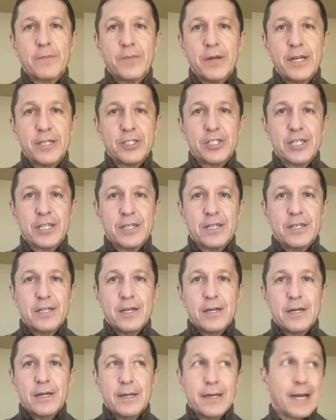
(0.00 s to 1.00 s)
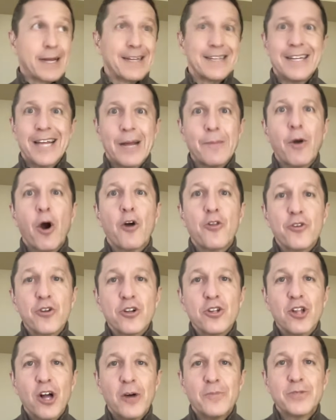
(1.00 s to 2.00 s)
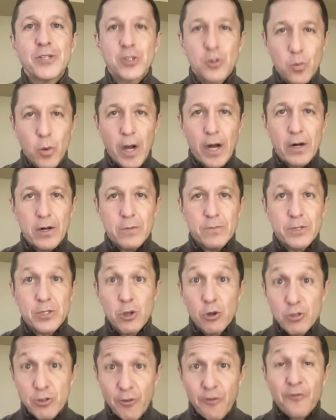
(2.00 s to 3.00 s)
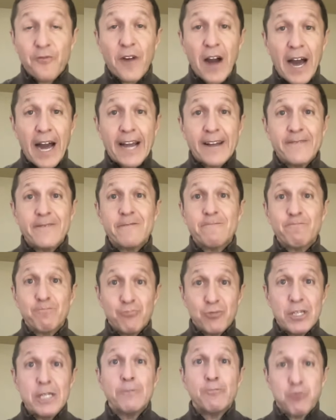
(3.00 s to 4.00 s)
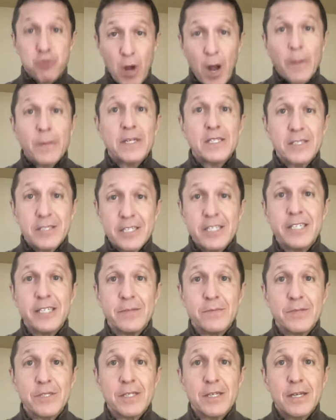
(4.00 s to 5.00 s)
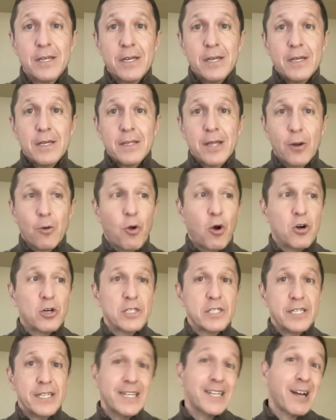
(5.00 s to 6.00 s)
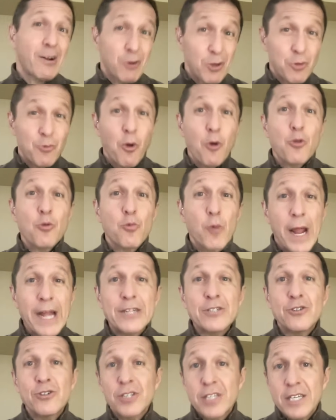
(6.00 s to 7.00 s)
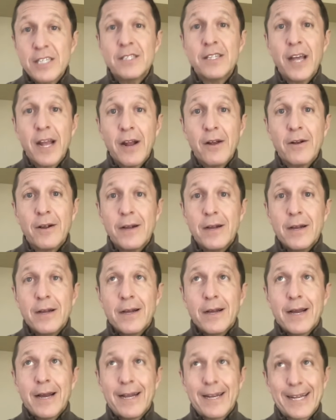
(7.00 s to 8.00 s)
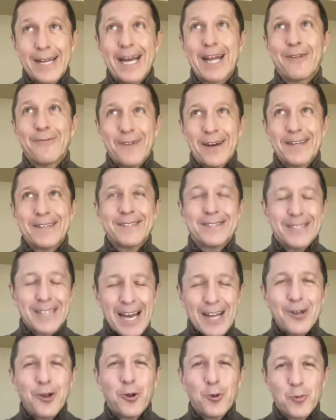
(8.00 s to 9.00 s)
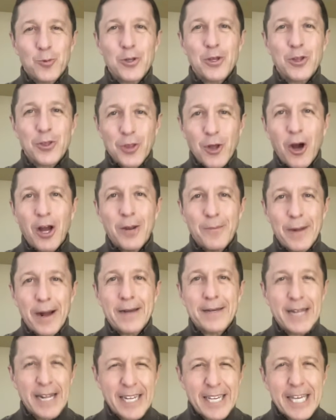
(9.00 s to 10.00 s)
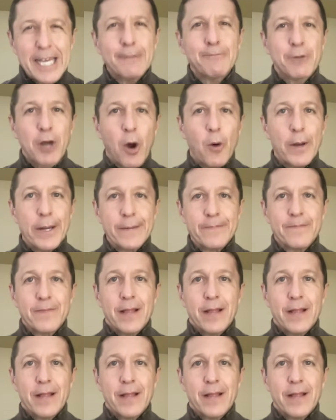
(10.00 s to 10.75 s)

pitching. And I can name other clubs as well. But those are 5 pretty prominent teams that are all in need. I would throw the Rangers in there. And again, if I sat here and really thought about it, I can keep going.